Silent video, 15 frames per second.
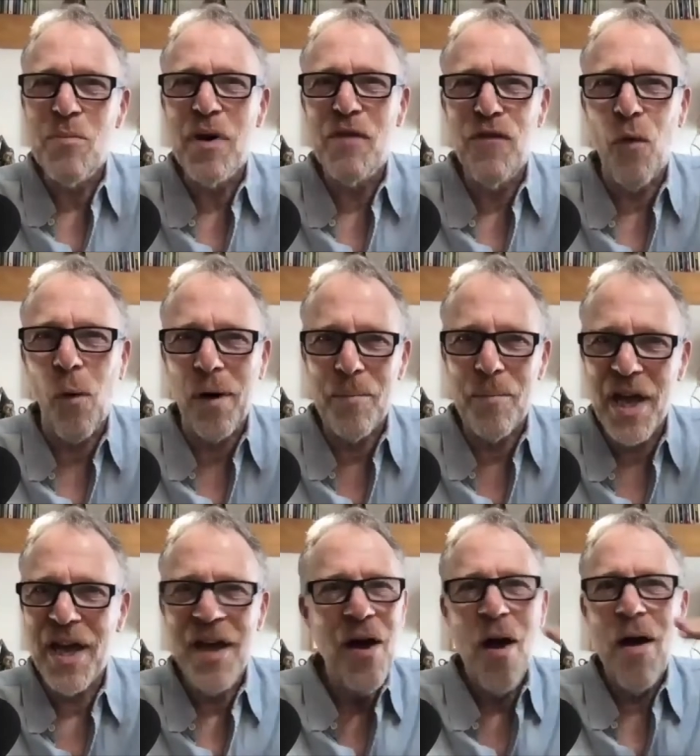for
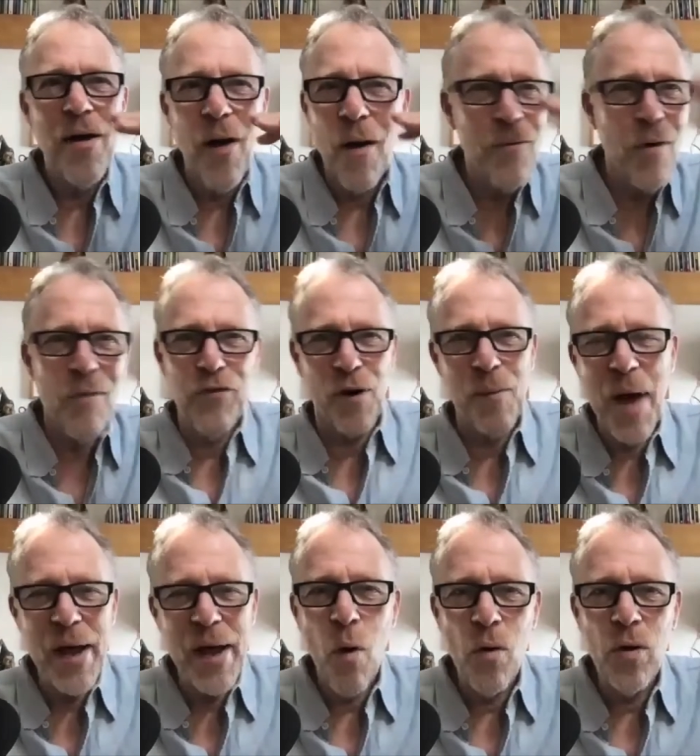me for
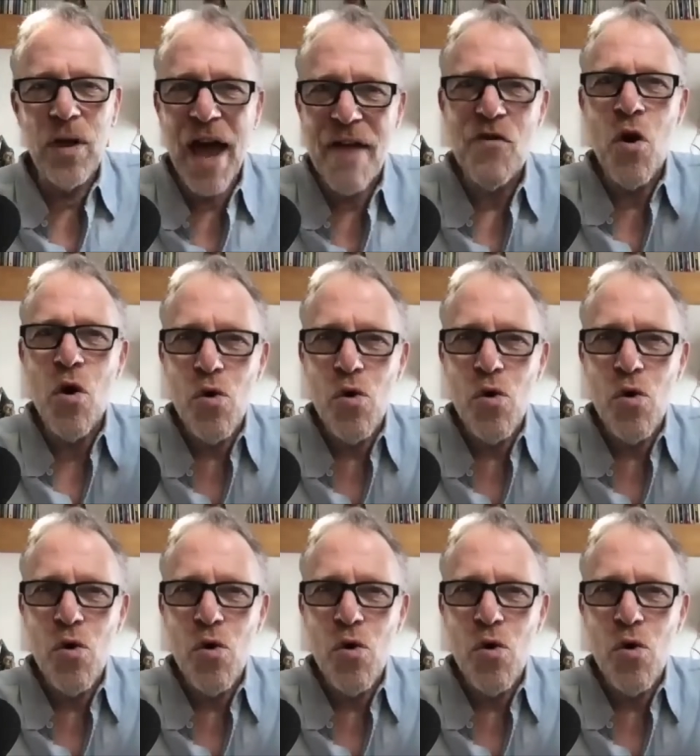my whole life.